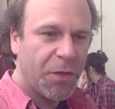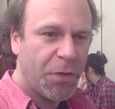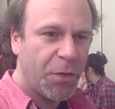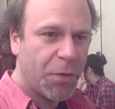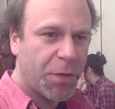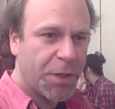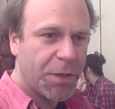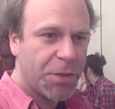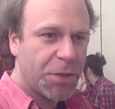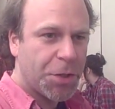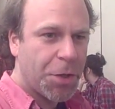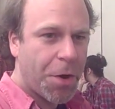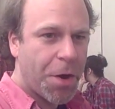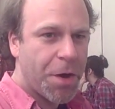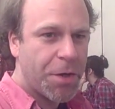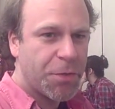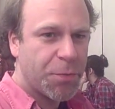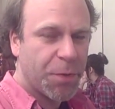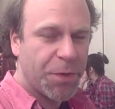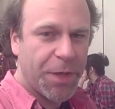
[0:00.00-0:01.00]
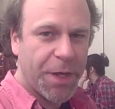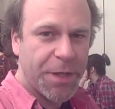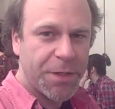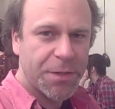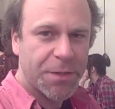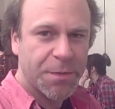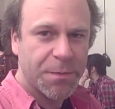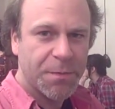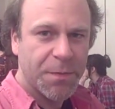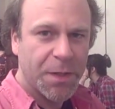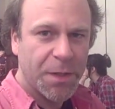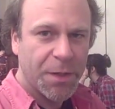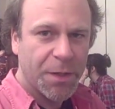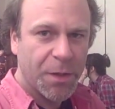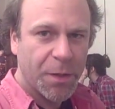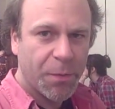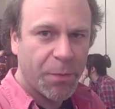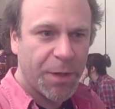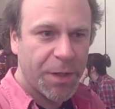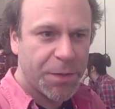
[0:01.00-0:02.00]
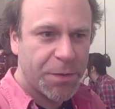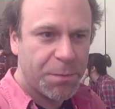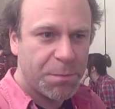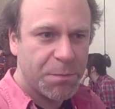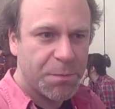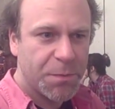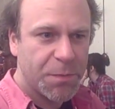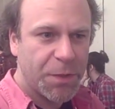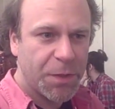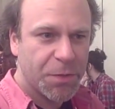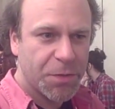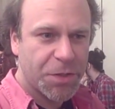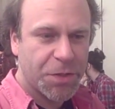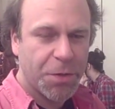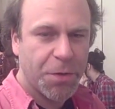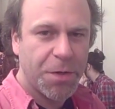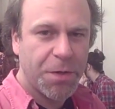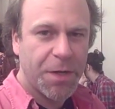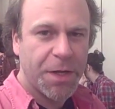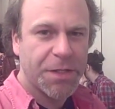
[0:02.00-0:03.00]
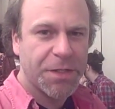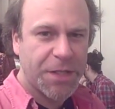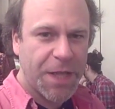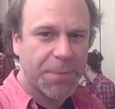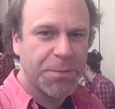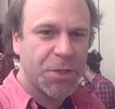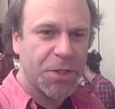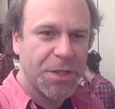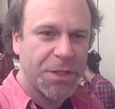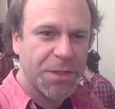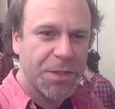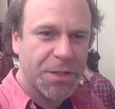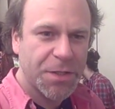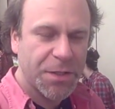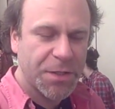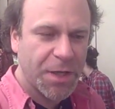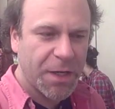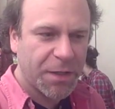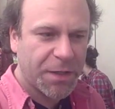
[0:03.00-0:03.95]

you can charge with this, with certain exceptions.